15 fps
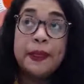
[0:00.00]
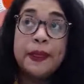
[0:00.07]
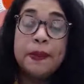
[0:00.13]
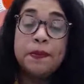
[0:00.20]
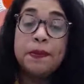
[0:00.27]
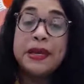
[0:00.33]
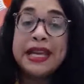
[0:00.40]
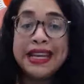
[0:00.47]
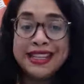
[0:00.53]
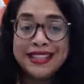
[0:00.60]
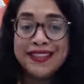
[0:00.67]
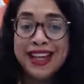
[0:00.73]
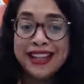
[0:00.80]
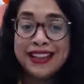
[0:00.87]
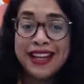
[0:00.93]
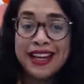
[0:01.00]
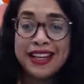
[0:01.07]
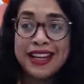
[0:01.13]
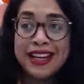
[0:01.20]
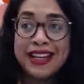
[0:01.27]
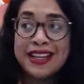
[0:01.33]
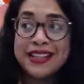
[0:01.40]
The piece of
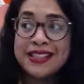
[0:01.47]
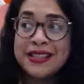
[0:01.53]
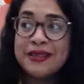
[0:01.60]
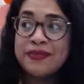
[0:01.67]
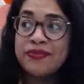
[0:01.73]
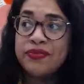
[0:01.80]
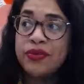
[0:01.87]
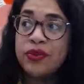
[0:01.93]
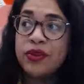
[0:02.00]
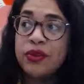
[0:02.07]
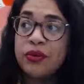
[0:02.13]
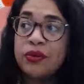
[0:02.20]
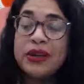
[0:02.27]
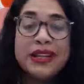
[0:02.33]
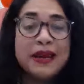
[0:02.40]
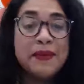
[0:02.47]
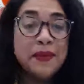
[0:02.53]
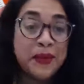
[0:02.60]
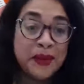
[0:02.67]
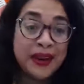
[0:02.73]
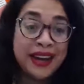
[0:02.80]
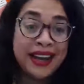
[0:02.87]
that is really
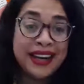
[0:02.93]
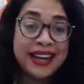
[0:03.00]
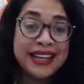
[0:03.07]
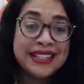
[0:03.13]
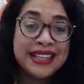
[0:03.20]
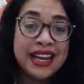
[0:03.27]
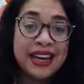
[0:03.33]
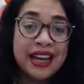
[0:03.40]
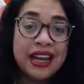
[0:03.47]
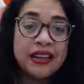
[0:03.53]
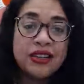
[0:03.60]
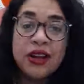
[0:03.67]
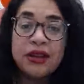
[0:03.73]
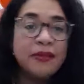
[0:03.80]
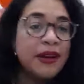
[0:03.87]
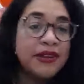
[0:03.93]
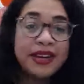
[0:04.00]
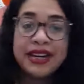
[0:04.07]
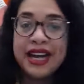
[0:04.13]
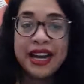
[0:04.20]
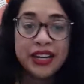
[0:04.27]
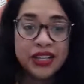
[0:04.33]
important is that it's all about
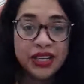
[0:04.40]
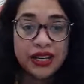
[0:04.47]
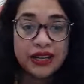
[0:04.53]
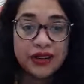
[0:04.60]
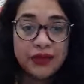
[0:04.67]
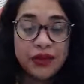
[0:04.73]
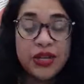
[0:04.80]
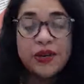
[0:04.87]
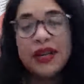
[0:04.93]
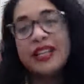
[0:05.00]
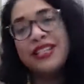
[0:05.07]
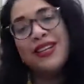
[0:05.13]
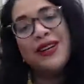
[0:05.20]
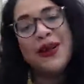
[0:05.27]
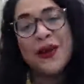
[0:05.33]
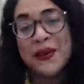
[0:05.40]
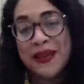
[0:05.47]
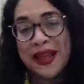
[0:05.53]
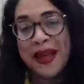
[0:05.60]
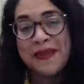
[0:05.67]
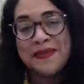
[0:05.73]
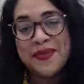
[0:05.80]
connection. When you get to know
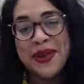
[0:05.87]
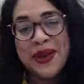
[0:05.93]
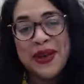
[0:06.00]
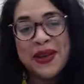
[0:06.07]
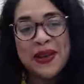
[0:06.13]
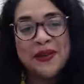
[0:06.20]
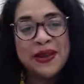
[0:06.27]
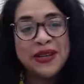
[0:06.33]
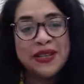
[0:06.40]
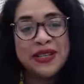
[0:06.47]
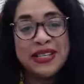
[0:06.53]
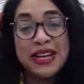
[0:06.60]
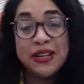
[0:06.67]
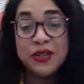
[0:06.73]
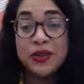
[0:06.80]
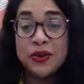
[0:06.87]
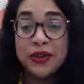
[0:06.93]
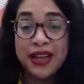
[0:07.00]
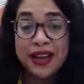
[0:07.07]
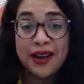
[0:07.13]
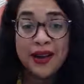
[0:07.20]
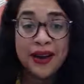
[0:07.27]
them, you understand who
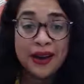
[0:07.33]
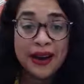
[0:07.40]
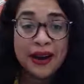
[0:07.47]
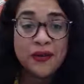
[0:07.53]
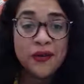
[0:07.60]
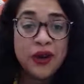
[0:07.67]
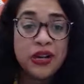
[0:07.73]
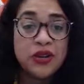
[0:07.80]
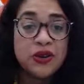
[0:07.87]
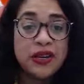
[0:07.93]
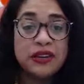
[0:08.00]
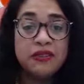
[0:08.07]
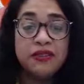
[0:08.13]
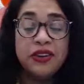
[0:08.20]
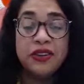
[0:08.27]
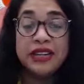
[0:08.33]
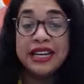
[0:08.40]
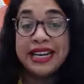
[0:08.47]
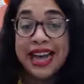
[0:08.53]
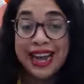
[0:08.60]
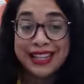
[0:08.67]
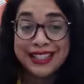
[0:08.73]
they are, and when you can feel
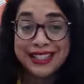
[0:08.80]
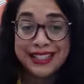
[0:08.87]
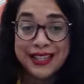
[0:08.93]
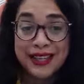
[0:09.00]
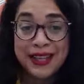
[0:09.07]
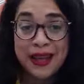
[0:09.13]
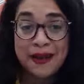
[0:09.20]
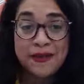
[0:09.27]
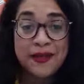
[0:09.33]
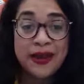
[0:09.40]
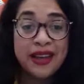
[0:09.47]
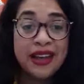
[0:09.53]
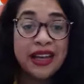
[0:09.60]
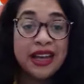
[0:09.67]
connected to them,